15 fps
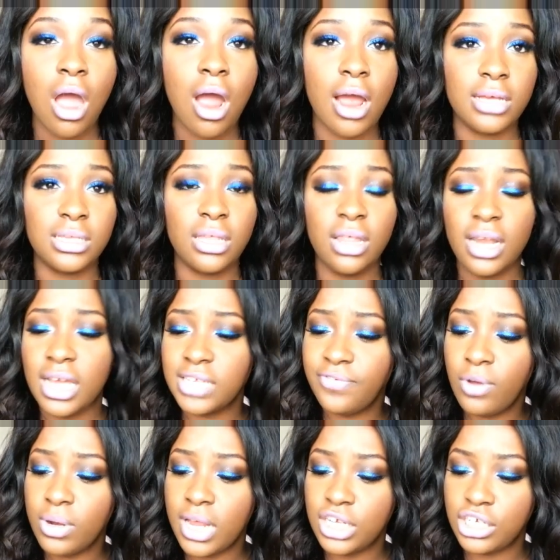Alright, so the next
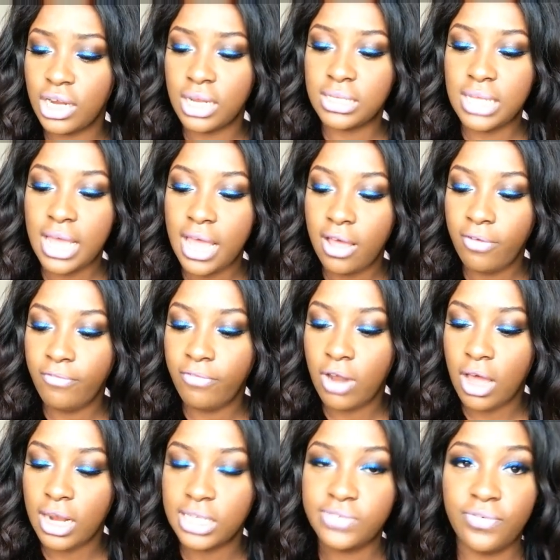foundation is the e.l.f.
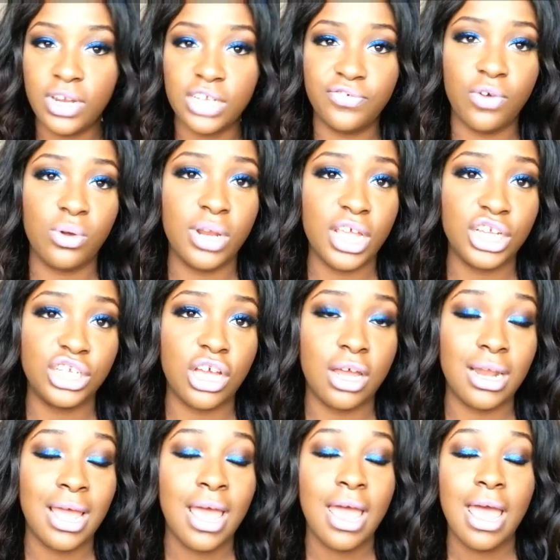Flawless Finish
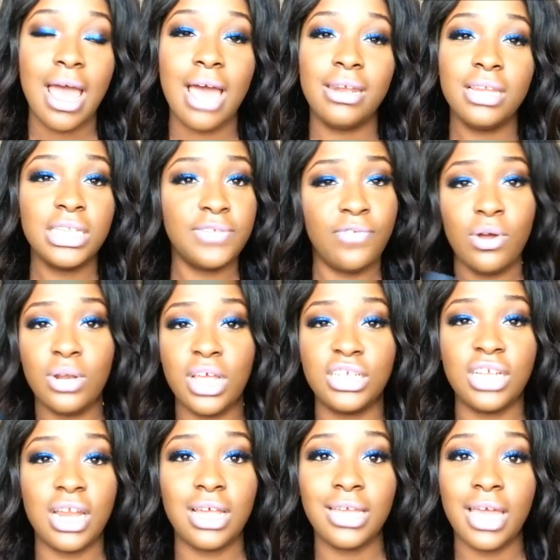foundation, and this
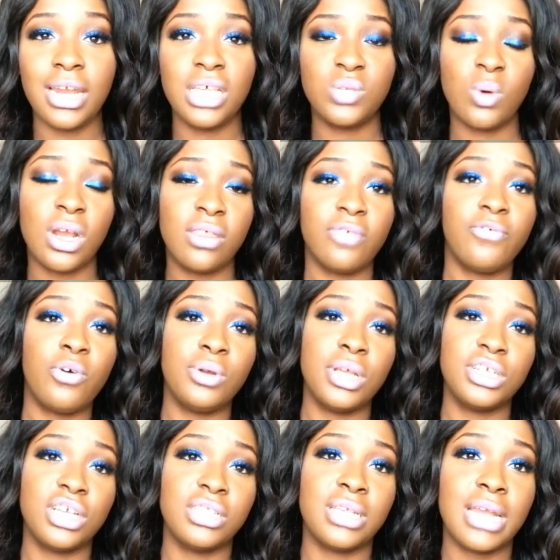foundation again is one of the
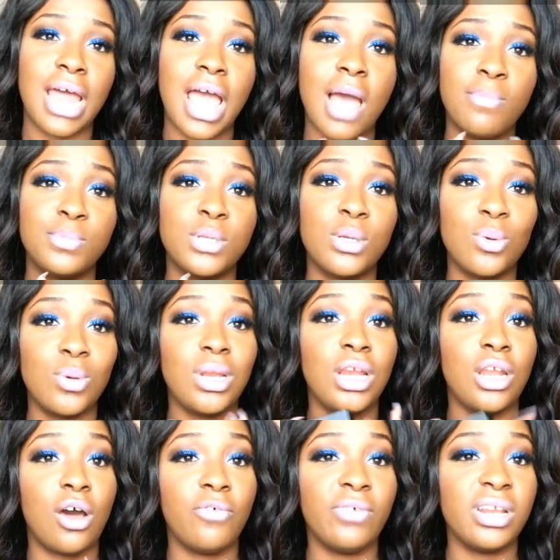foundations that I absolutely
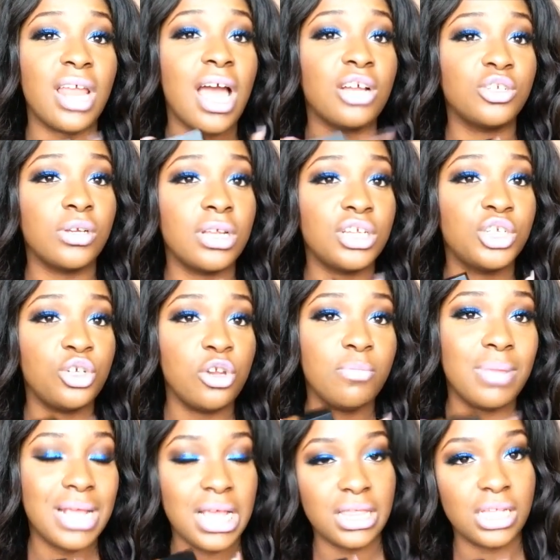love. It actually should
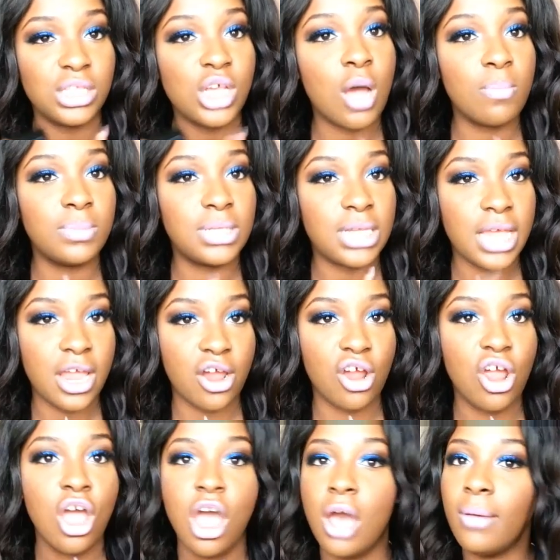be in the top tier,
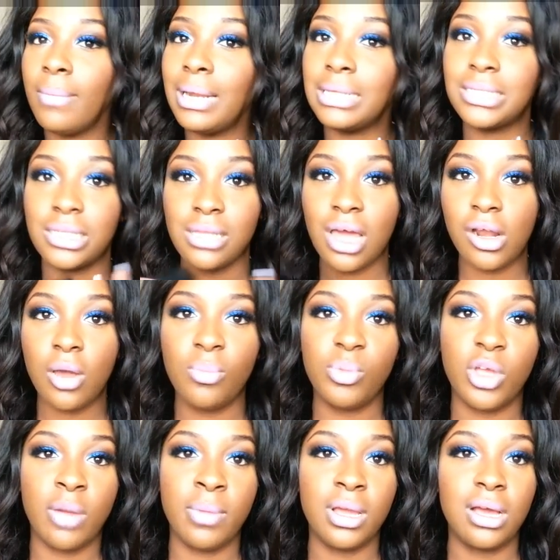but it's not up
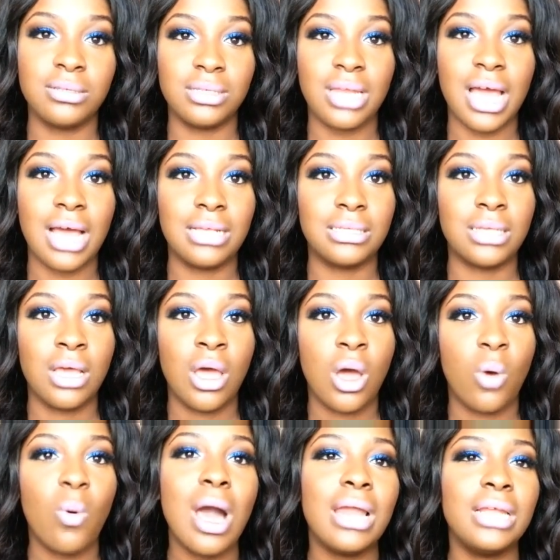there because it has,
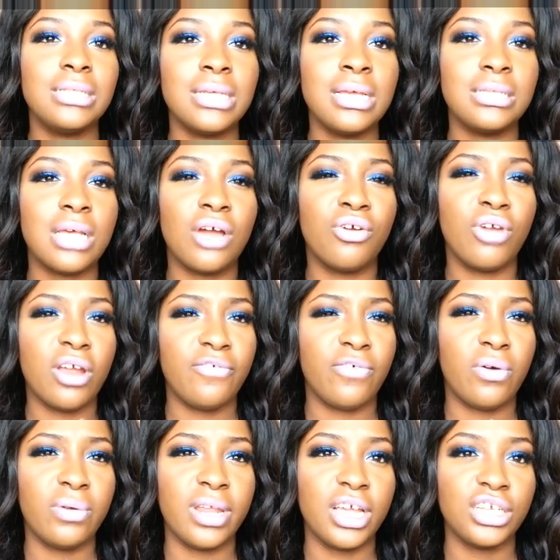while it is a great
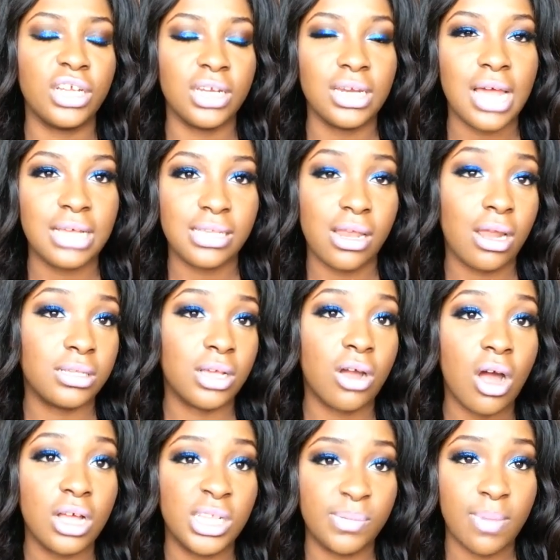foundation, it has a lot of
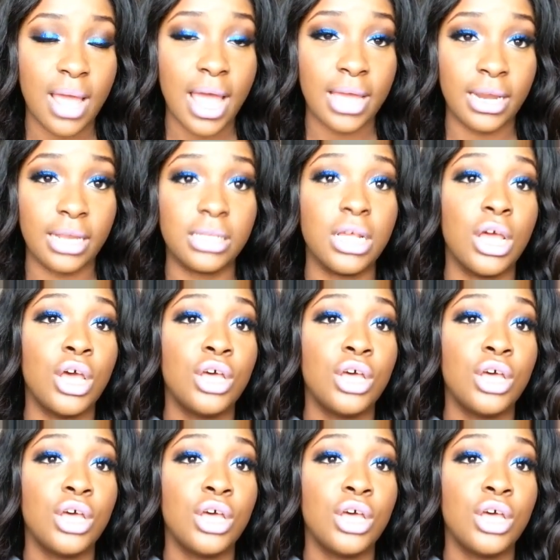cons behind it.